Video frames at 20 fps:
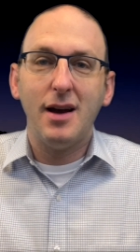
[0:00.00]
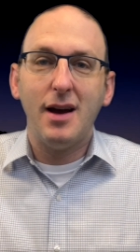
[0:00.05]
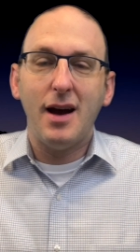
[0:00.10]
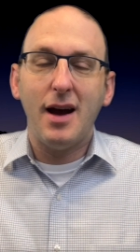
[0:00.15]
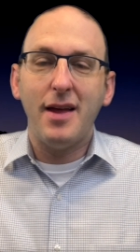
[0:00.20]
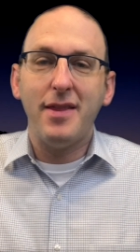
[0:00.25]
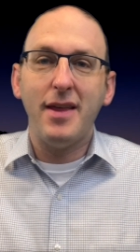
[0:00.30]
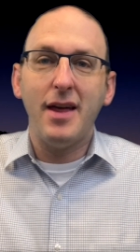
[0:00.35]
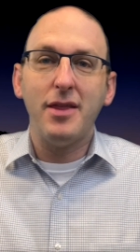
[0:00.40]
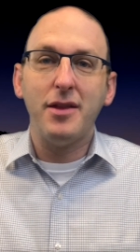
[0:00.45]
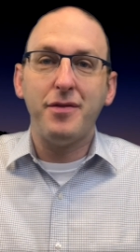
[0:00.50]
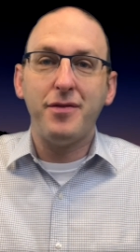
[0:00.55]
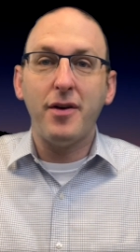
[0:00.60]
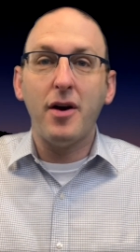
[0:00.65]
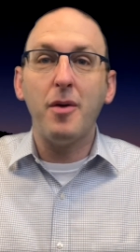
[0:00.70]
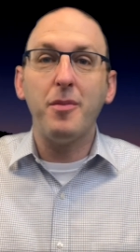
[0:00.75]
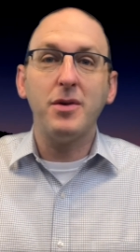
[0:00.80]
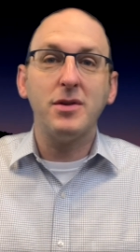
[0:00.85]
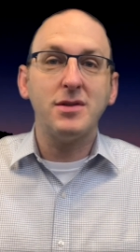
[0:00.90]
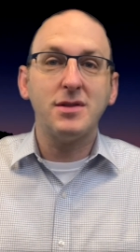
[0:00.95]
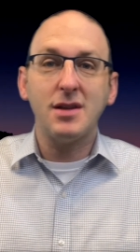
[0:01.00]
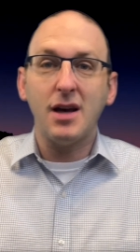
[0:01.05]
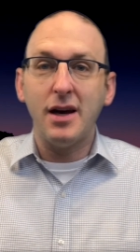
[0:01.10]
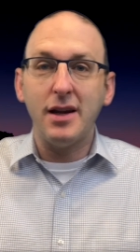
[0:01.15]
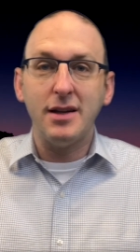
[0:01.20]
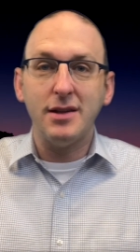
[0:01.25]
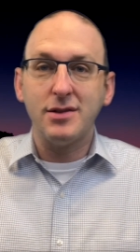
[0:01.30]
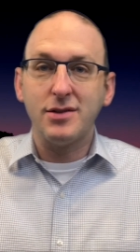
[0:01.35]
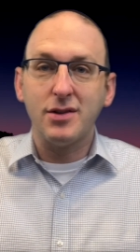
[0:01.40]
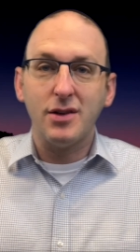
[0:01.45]
And then the farmer's son
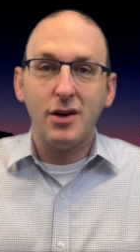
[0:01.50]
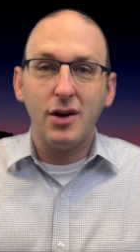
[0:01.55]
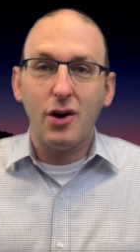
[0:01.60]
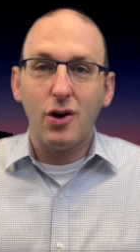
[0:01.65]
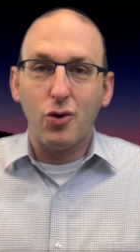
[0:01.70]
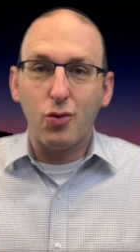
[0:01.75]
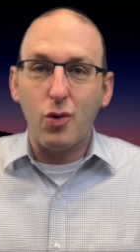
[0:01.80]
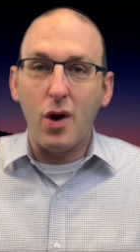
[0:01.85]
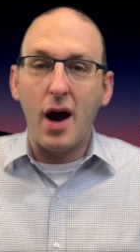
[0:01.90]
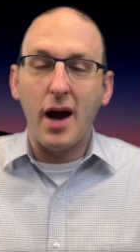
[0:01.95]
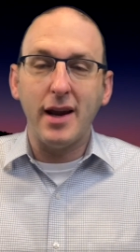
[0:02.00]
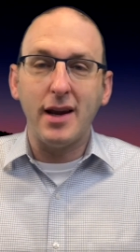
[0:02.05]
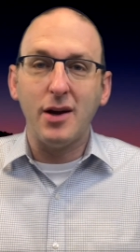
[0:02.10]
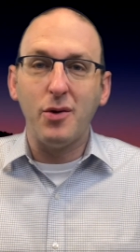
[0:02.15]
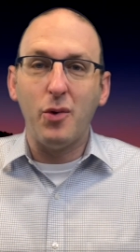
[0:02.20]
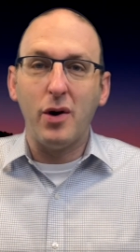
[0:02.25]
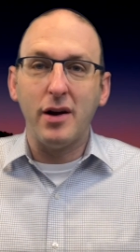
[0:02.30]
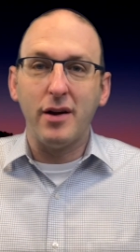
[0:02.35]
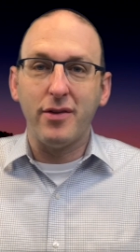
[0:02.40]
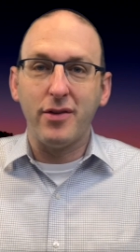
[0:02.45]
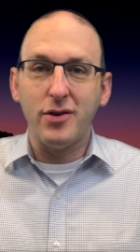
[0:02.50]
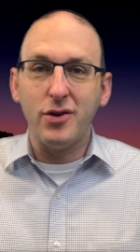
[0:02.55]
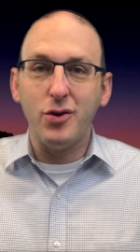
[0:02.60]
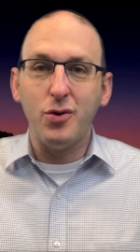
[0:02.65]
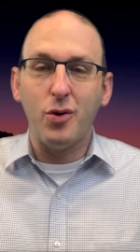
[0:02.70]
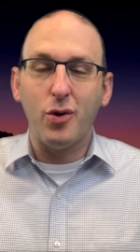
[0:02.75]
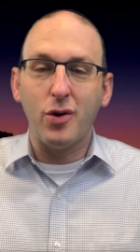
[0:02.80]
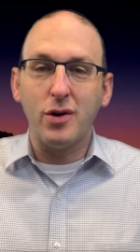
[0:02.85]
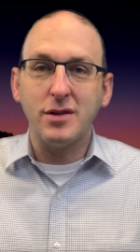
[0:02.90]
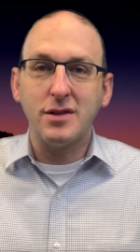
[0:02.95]
is riding one of the new
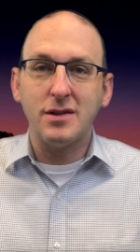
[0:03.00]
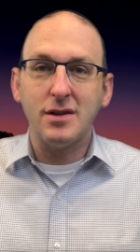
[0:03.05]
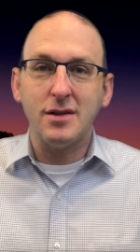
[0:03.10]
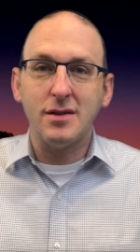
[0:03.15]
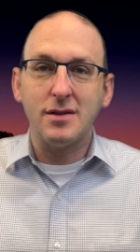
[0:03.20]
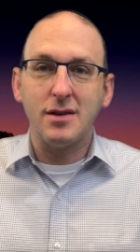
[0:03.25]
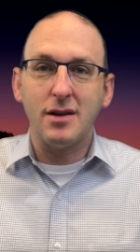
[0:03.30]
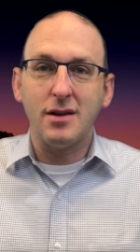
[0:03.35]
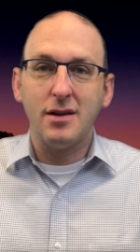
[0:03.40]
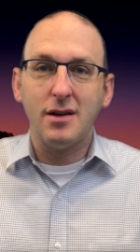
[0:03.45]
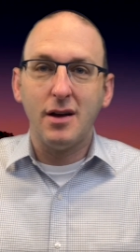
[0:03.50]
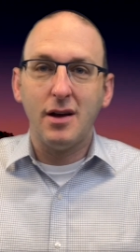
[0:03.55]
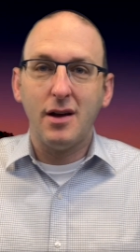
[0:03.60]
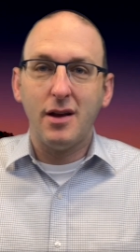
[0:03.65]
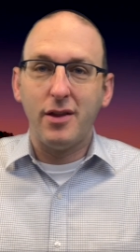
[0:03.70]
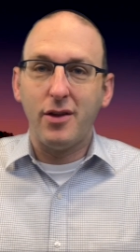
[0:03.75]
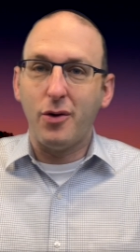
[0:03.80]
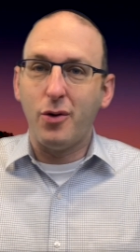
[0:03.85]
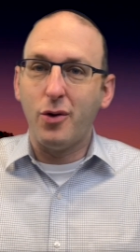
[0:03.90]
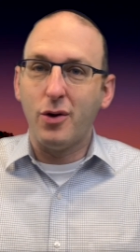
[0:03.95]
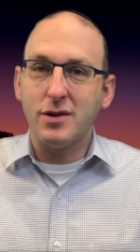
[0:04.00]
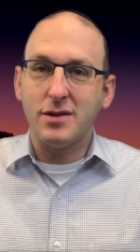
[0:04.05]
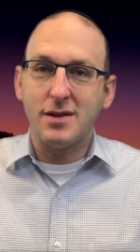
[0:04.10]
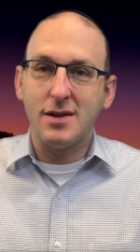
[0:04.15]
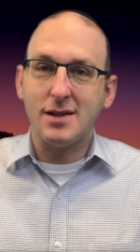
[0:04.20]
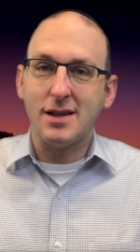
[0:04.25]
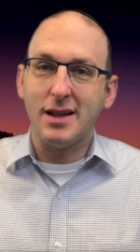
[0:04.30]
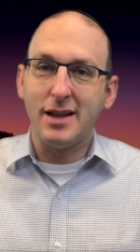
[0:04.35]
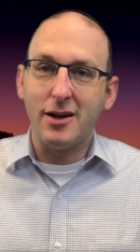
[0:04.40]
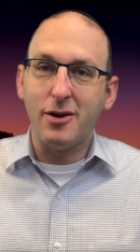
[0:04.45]
horses, and the horse
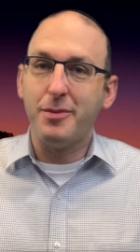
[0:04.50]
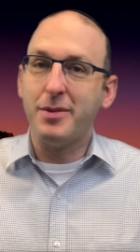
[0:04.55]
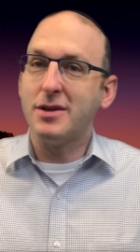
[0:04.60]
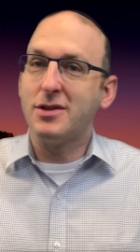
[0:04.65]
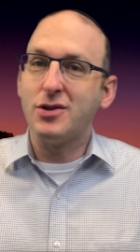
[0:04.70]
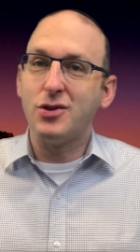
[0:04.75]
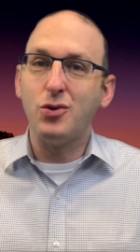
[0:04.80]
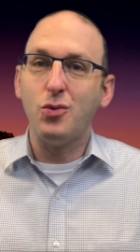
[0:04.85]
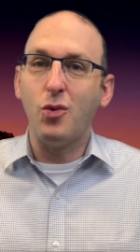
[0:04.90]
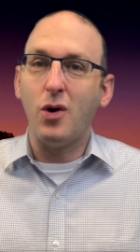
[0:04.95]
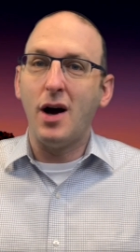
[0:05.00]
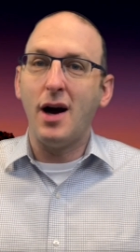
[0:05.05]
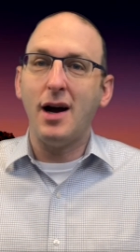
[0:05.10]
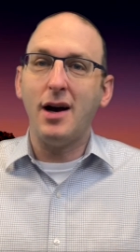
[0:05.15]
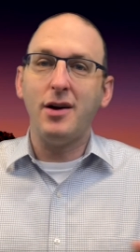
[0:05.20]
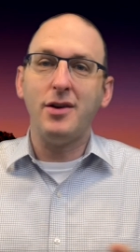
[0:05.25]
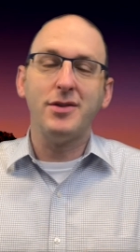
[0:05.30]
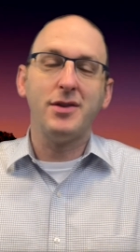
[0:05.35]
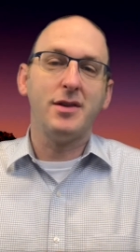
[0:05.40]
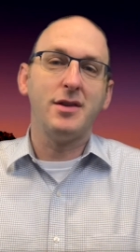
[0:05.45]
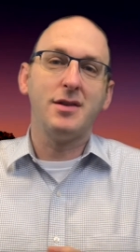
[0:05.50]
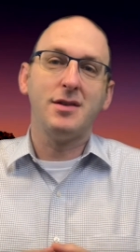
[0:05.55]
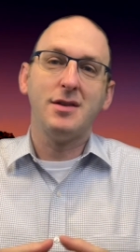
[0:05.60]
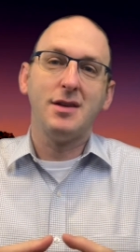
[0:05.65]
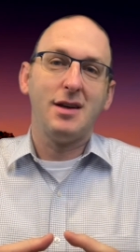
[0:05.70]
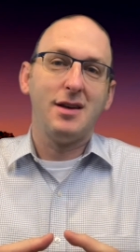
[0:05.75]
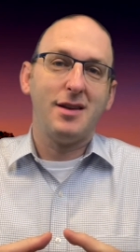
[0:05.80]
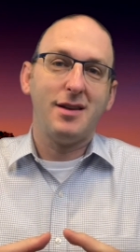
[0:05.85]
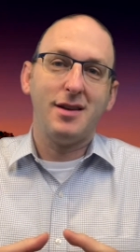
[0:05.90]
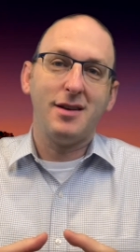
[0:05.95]
is a little bit too wild, and the
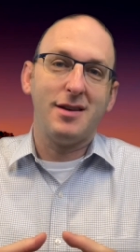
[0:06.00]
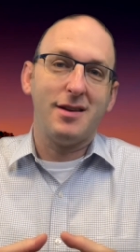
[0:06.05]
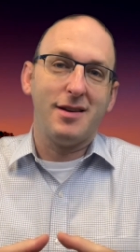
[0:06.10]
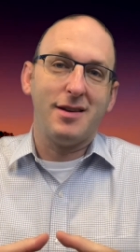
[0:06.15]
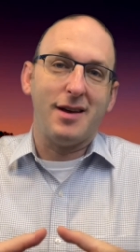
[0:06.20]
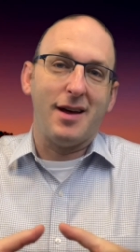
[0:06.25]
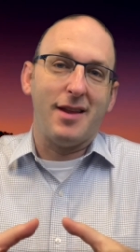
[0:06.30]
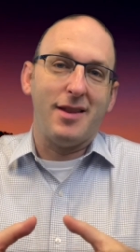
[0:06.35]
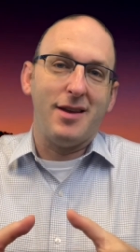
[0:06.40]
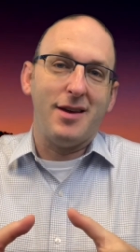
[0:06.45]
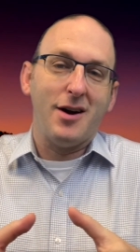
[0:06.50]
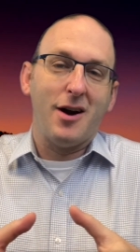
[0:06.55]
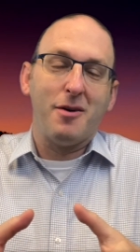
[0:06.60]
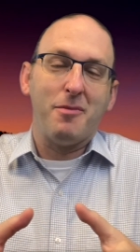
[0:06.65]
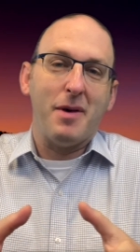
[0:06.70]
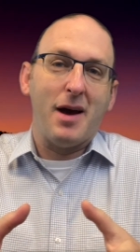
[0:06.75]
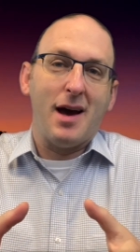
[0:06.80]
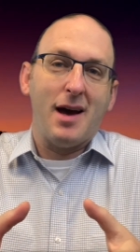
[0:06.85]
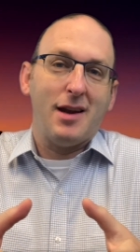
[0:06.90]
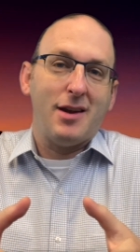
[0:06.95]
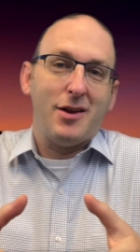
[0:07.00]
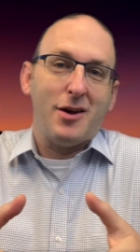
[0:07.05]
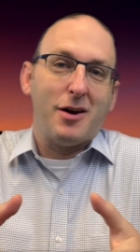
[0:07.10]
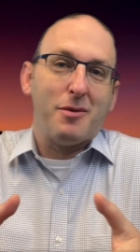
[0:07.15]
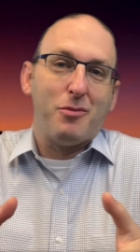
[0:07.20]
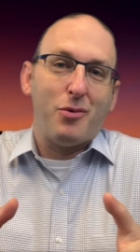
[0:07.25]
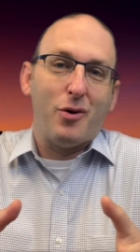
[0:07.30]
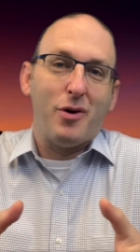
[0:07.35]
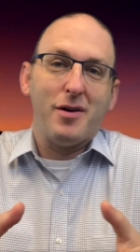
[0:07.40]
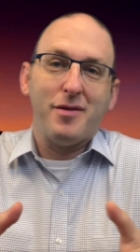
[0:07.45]
and the young man, the
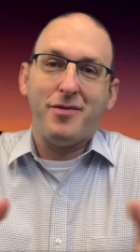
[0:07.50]
young boy,